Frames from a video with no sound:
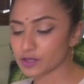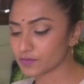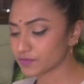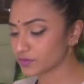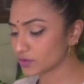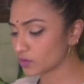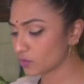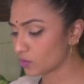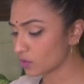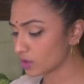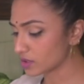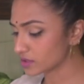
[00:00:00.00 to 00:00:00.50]
of
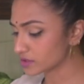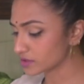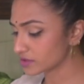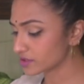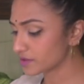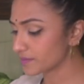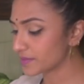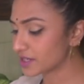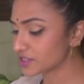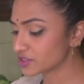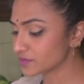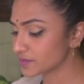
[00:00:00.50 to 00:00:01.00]
the water.
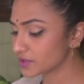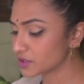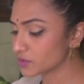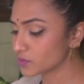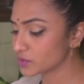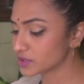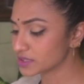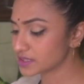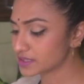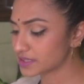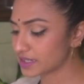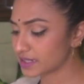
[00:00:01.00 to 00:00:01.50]
The measurement
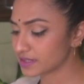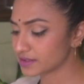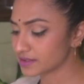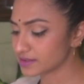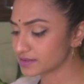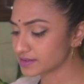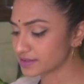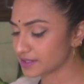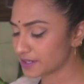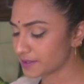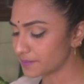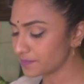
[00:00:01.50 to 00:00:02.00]
would stay the
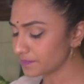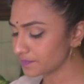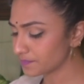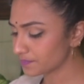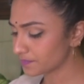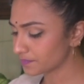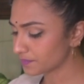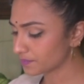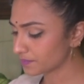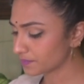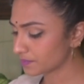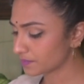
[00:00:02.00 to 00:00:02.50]
same.
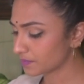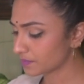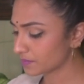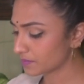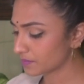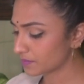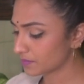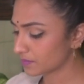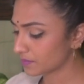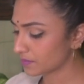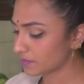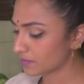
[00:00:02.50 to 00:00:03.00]

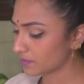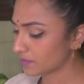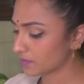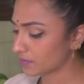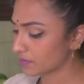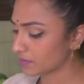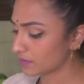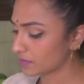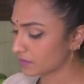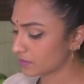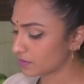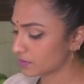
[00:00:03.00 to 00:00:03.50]

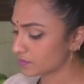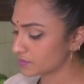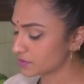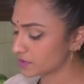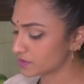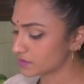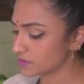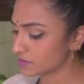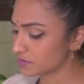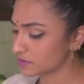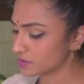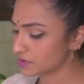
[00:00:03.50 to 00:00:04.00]
So I'm
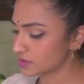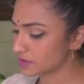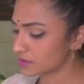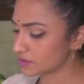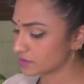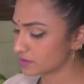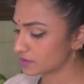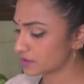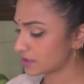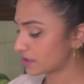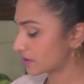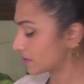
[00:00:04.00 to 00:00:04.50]
just going to
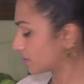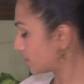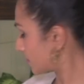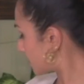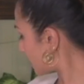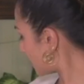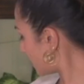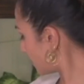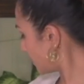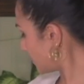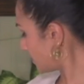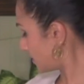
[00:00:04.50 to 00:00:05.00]
stir that
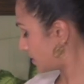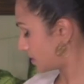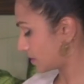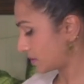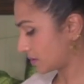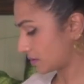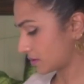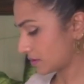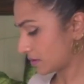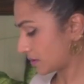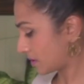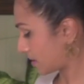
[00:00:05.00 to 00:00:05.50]
around
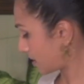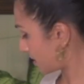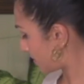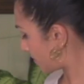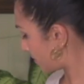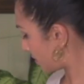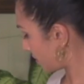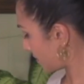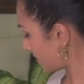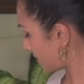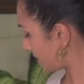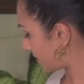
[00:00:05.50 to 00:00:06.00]

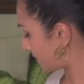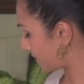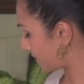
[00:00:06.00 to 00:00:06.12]
and bring my